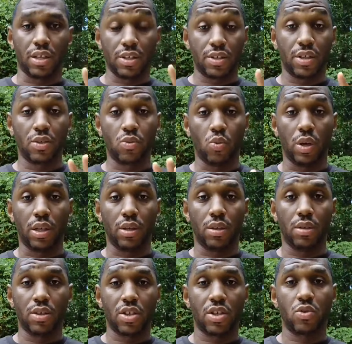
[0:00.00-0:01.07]
this is what
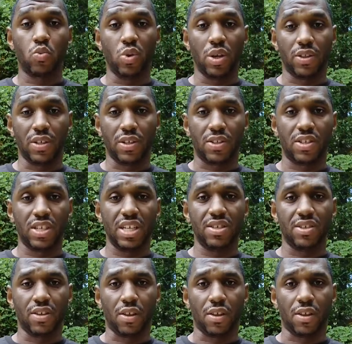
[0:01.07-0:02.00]
the sins